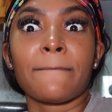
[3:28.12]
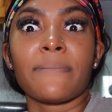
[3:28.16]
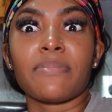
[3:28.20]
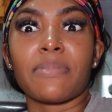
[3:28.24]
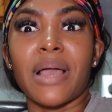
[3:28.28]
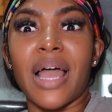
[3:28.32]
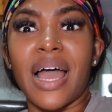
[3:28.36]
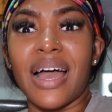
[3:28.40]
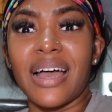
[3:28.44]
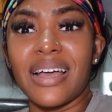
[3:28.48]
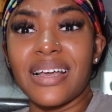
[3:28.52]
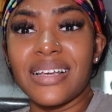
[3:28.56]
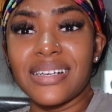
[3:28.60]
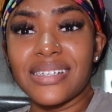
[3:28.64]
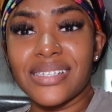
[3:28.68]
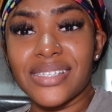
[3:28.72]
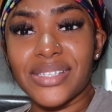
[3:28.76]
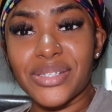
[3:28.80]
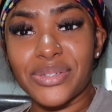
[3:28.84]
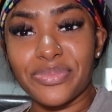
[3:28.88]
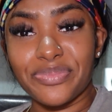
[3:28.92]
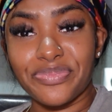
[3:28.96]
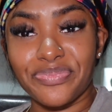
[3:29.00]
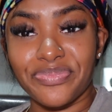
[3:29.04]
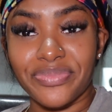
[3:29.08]
guys,
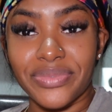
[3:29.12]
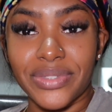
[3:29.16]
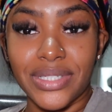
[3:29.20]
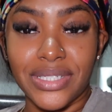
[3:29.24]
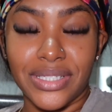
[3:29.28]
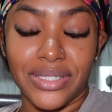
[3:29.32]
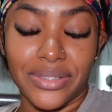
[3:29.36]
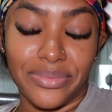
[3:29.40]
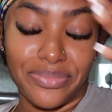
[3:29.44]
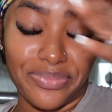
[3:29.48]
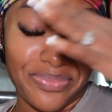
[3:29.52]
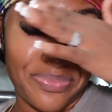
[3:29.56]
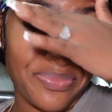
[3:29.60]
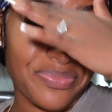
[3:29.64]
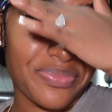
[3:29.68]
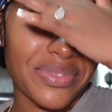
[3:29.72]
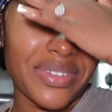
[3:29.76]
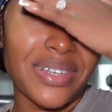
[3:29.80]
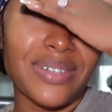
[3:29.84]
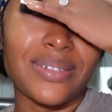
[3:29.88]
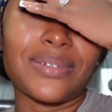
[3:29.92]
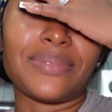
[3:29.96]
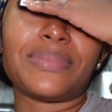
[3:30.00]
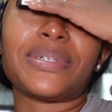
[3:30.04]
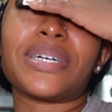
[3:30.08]
listen.
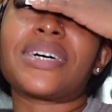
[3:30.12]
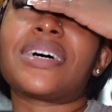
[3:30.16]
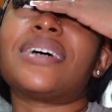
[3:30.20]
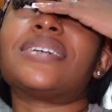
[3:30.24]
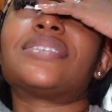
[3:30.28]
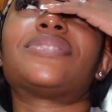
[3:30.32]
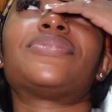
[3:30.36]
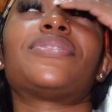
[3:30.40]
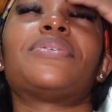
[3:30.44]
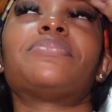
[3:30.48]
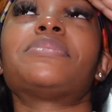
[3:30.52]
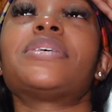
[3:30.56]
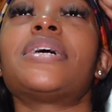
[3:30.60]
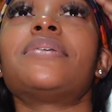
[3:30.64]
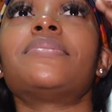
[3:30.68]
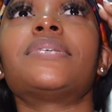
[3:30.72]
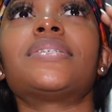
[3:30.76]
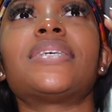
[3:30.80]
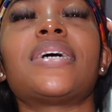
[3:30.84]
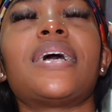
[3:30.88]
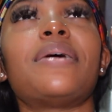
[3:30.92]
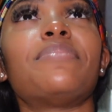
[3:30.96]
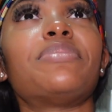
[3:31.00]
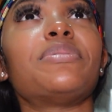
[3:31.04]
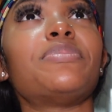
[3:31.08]
Oh my gosh, from time to
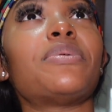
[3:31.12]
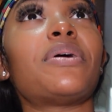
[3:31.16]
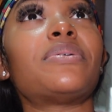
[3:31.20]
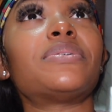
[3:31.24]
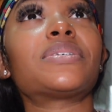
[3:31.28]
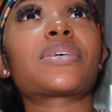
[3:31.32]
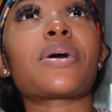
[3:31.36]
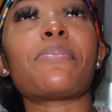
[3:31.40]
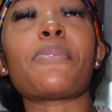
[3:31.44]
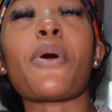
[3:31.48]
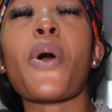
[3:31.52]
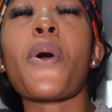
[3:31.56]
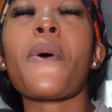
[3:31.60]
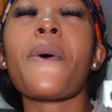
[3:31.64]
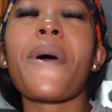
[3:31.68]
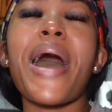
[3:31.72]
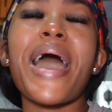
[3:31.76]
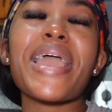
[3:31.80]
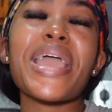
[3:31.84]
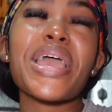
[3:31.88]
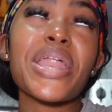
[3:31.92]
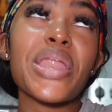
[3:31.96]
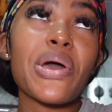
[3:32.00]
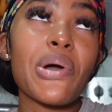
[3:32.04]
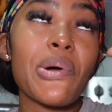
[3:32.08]
time, people always come. Oh, why
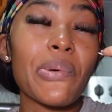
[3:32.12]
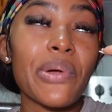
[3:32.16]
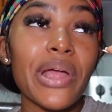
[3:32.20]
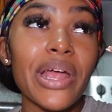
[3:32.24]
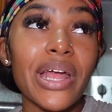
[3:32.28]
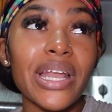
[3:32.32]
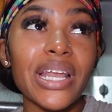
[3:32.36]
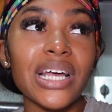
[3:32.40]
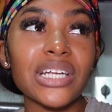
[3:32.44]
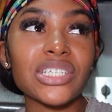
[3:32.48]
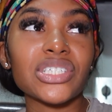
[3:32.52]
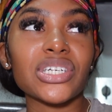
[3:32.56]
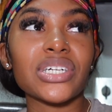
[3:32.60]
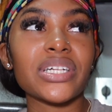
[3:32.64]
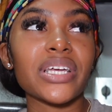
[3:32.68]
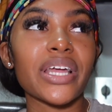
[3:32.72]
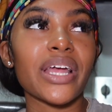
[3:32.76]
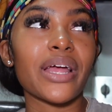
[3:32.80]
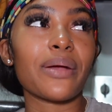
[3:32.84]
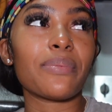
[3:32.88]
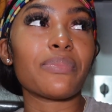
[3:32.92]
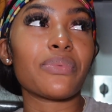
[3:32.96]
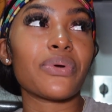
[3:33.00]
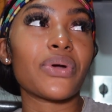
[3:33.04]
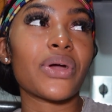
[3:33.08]
you don't wear natural
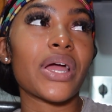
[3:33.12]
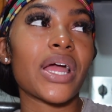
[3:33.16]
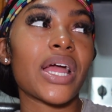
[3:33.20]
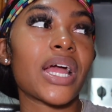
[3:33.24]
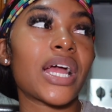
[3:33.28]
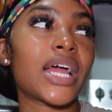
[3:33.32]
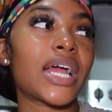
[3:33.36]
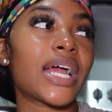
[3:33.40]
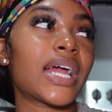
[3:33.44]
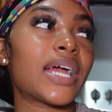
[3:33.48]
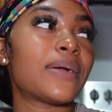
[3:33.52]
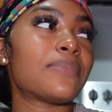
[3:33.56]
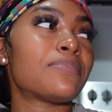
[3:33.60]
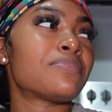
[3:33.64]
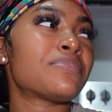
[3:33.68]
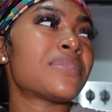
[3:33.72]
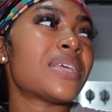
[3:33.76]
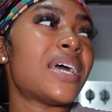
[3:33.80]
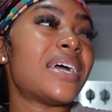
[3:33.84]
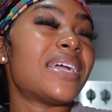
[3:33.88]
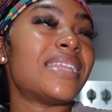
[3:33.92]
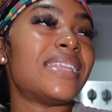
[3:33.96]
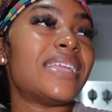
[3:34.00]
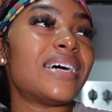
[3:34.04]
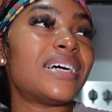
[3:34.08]
hair more?
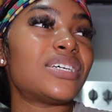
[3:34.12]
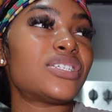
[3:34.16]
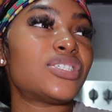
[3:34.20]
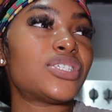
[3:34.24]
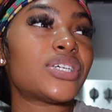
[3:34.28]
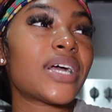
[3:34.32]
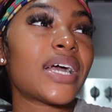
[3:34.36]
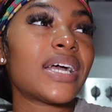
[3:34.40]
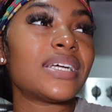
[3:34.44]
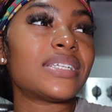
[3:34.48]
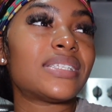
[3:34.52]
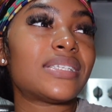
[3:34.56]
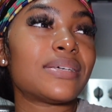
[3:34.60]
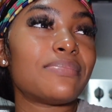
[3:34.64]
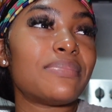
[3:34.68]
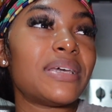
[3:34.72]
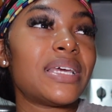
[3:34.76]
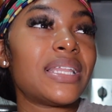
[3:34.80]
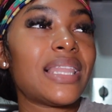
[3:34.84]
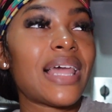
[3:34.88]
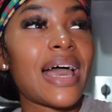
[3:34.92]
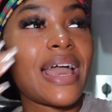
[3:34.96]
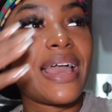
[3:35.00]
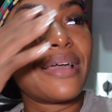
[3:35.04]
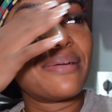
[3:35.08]
They'll try to be
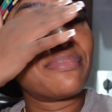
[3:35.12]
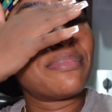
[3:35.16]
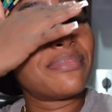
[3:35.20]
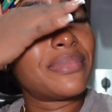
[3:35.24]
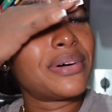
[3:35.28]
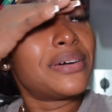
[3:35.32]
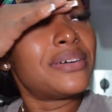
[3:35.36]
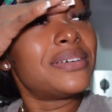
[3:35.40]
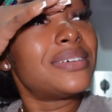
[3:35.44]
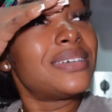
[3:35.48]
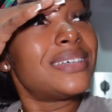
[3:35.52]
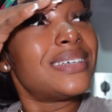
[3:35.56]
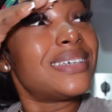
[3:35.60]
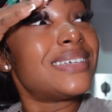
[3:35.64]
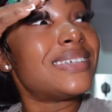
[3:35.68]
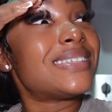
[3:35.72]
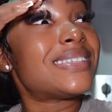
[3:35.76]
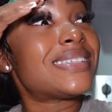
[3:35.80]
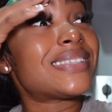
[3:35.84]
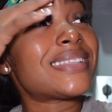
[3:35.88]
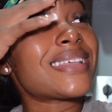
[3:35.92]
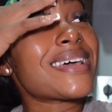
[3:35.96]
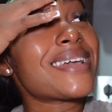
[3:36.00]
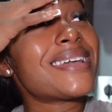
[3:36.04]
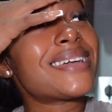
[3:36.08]
like.
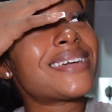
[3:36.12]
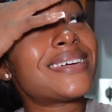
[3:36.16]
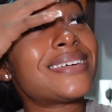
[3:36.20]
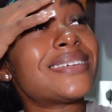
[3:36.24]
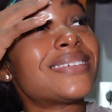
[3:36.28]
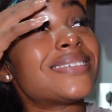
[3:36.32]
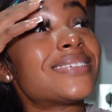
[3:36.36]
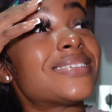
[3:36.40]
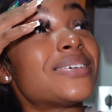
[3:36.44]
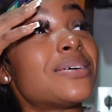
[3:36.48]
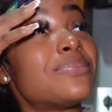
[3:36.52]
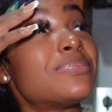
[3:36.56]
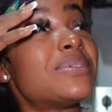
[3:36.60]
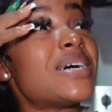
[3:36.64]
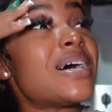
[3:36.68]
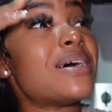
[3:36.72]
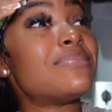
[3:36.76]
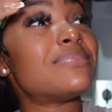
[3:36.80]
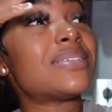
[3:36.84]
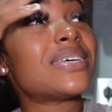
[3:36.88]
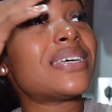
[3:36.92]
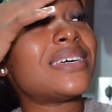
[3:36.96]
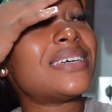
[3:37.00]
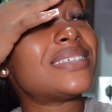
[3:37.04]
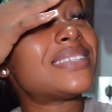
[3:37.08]
It's like sometimes
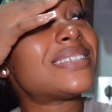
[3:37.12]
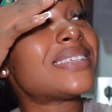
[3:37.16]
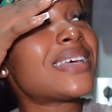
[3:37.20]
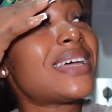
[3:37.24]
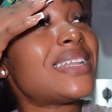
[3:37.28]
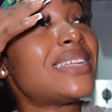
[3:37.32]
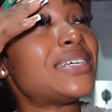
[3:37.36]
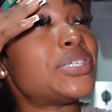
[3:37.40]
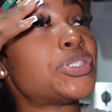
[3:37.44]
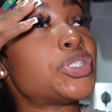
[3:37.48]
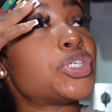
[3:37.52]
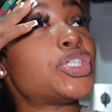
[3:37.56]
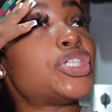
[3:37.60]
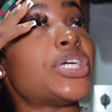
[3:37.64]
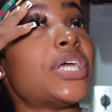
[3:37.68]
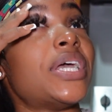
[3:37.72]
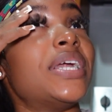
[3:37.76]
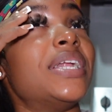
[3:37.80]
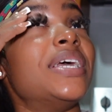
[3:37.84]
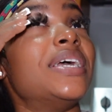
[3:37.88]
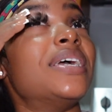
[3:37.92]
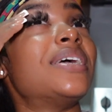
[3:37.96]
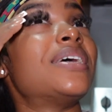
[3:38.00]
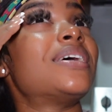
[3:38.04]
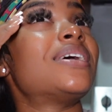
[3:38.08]
it's a little
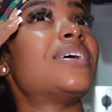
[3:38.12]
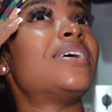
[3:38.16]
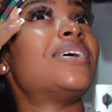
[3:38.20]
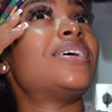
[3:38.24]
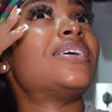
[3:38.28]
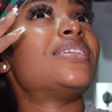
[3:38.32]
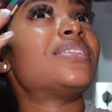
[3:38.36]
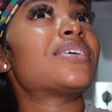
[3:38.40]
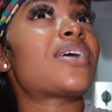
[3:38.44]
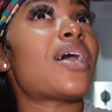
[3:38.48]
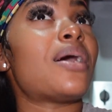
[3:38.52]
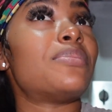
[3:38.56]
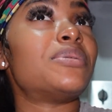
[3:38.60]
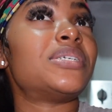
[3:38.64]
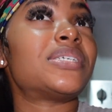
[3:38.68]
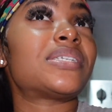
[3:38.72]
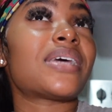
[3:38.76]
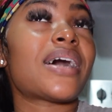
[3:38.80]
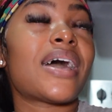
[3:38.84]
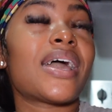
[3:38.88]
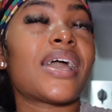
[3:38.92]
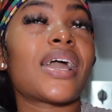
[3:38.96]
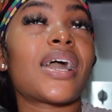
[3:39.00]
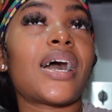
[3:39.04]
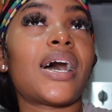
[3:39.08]
shady. Comments
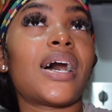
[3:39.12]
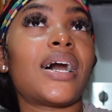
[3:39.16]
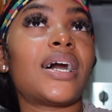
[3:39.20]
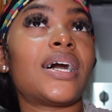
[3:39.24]
like